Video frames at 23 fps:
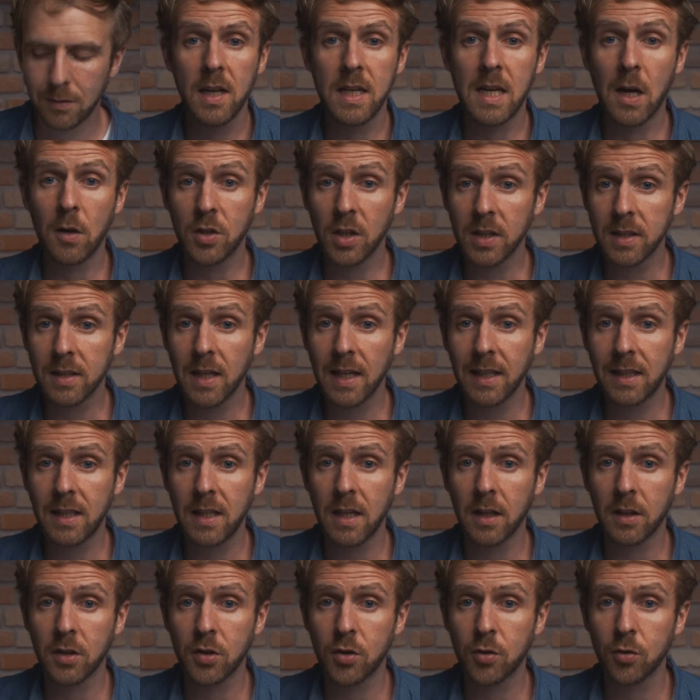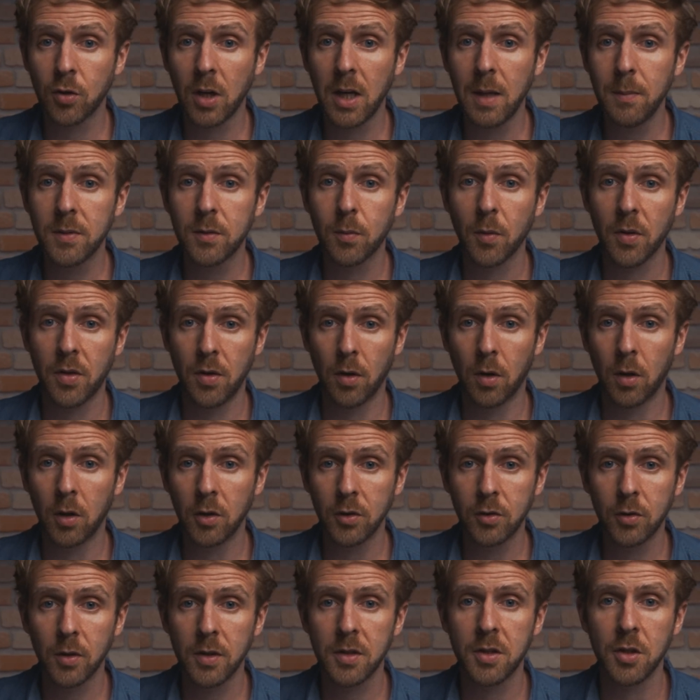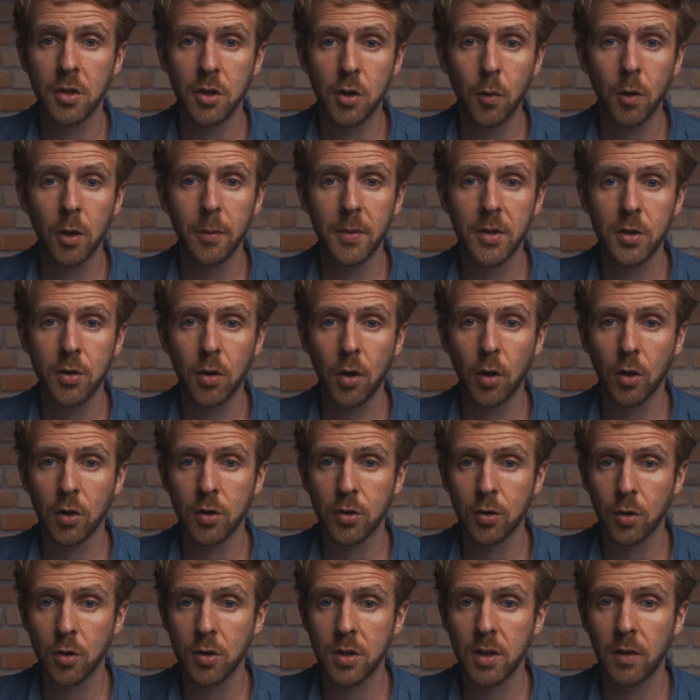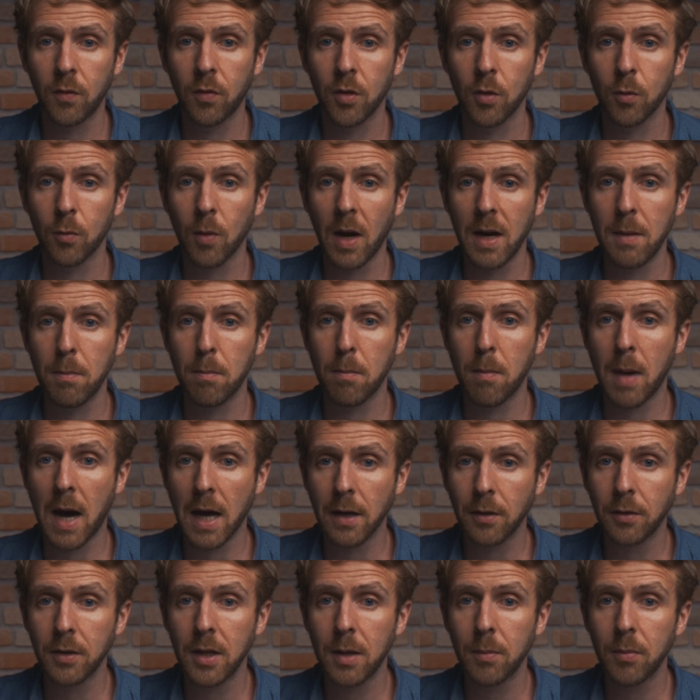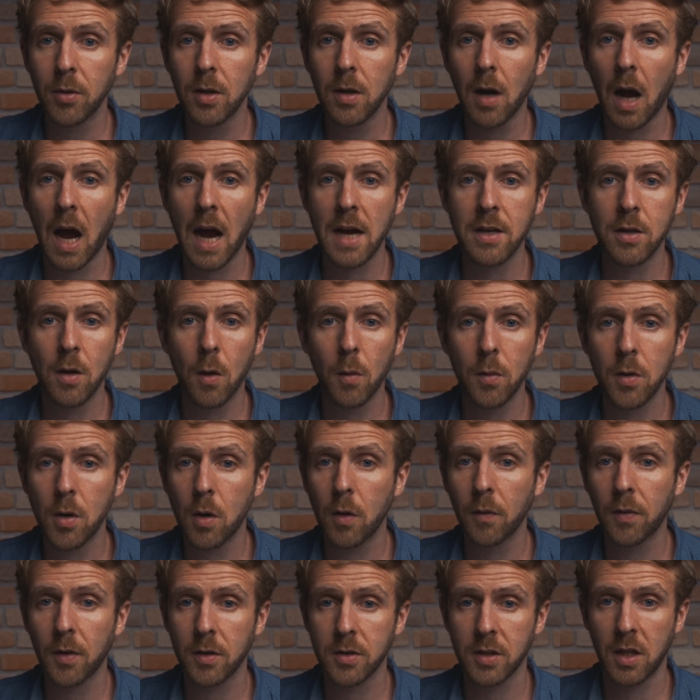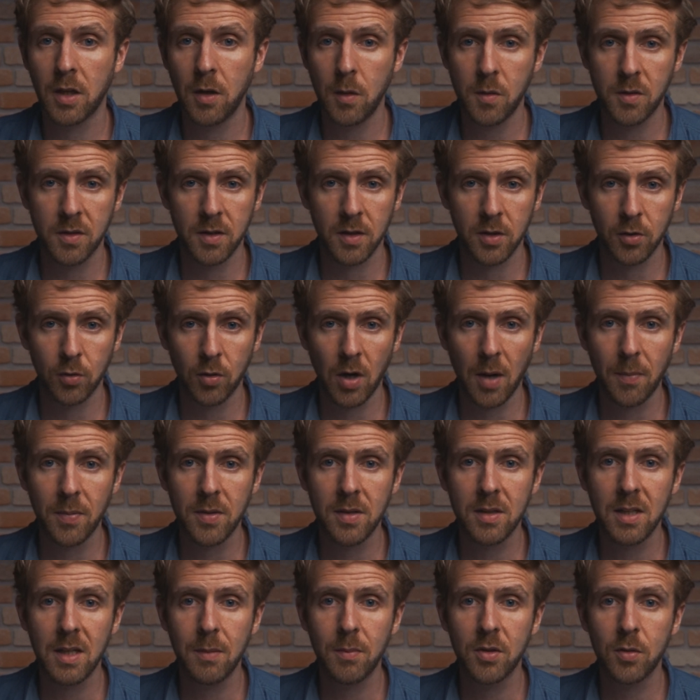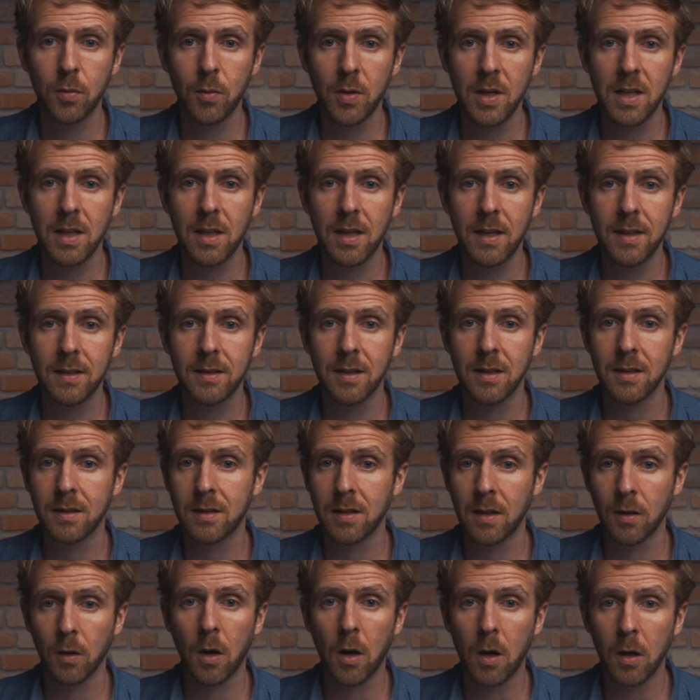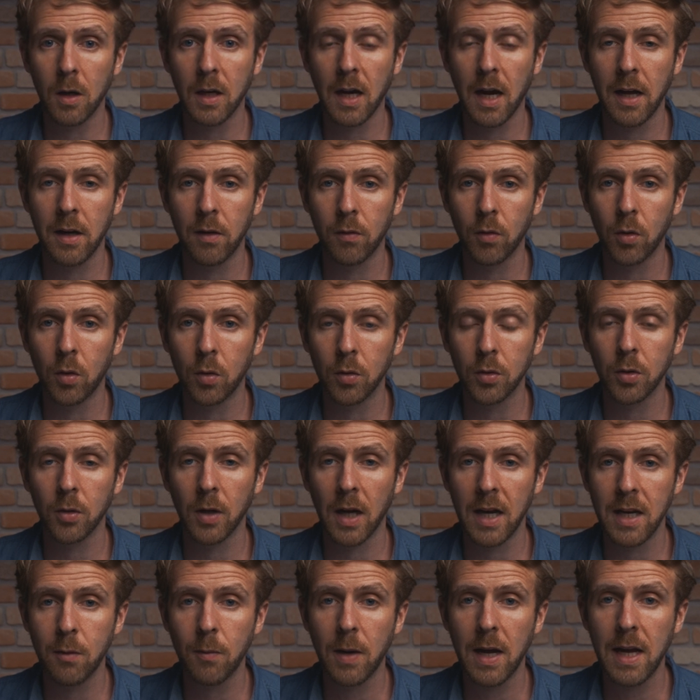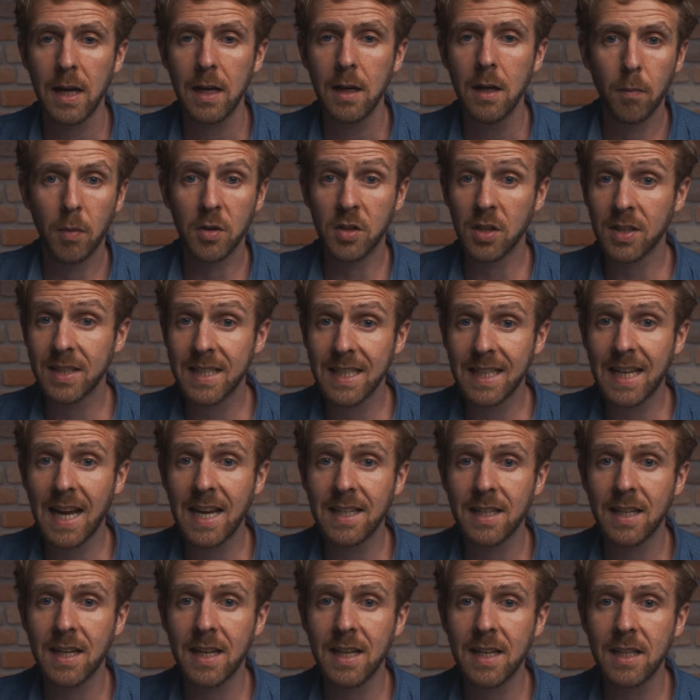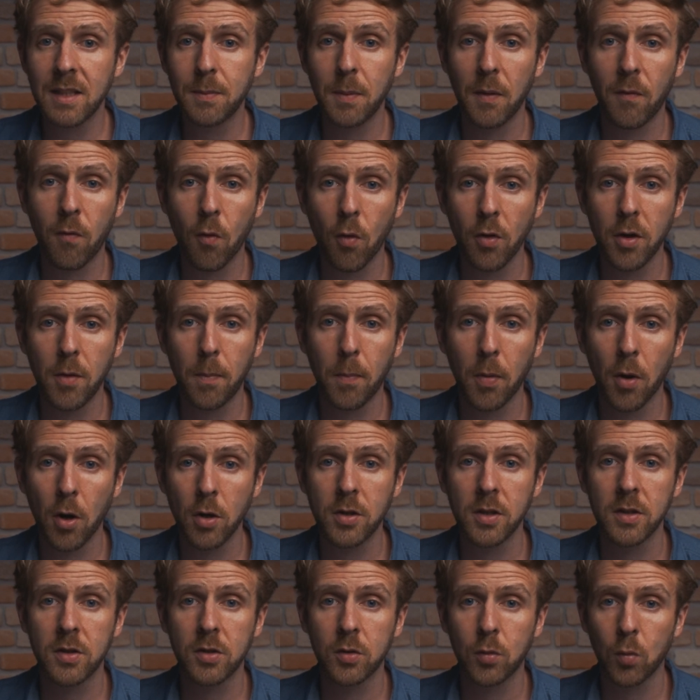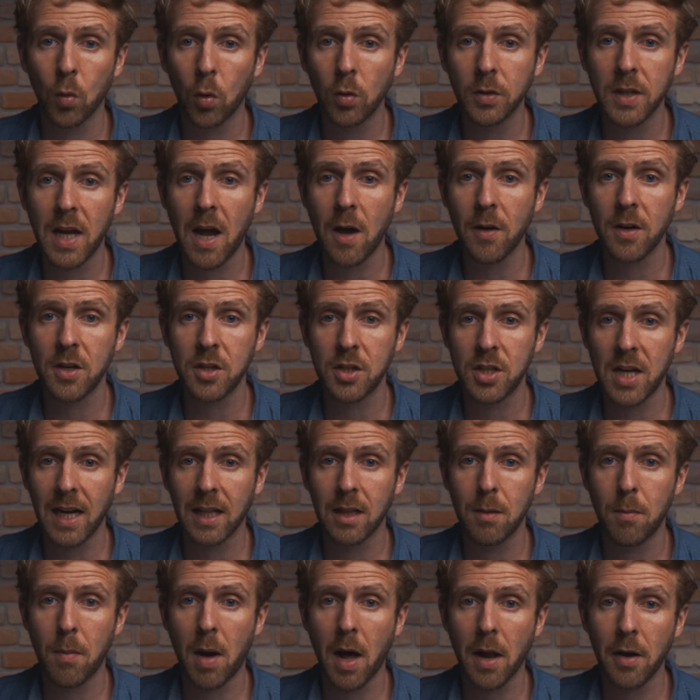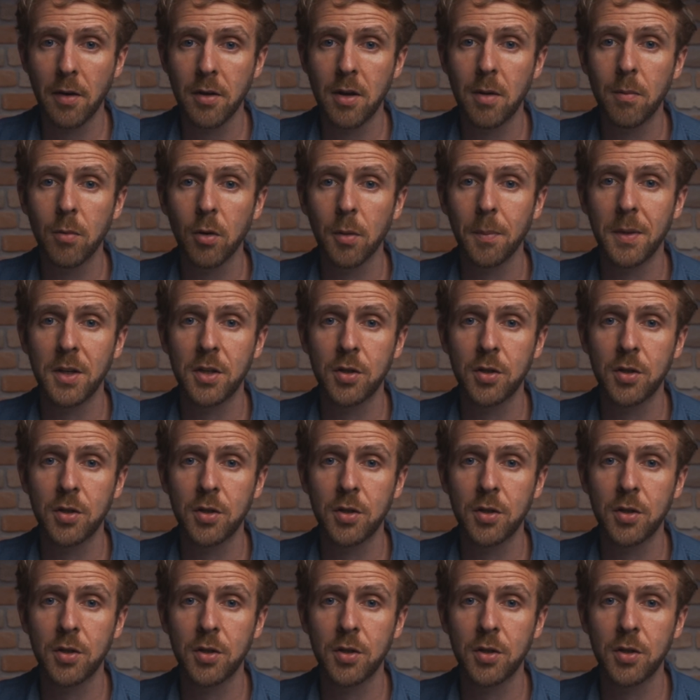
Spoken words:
Now, just like the Extremes with the Ultras, you do want to be sure you're searching for the right model number. I don't know if there's a huge discrepancy between these since they're all kind of older anyway, but just in case it is, before you purchase, scroll down and check the model number and be